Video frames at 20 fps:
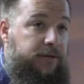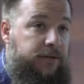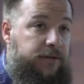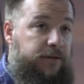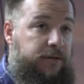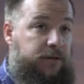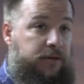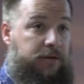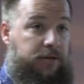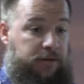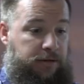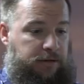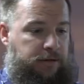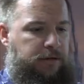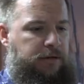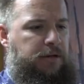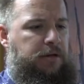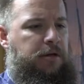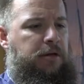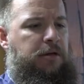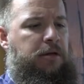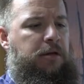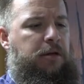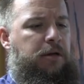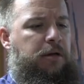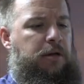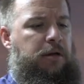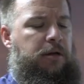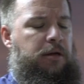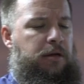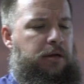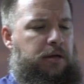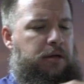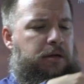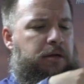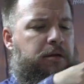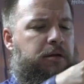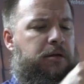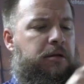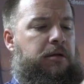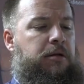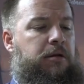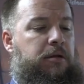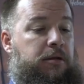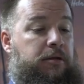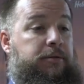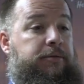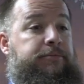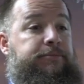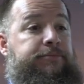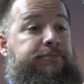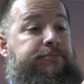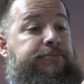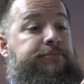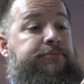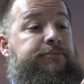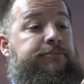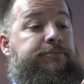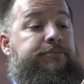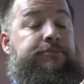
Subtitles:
Nobody speaks.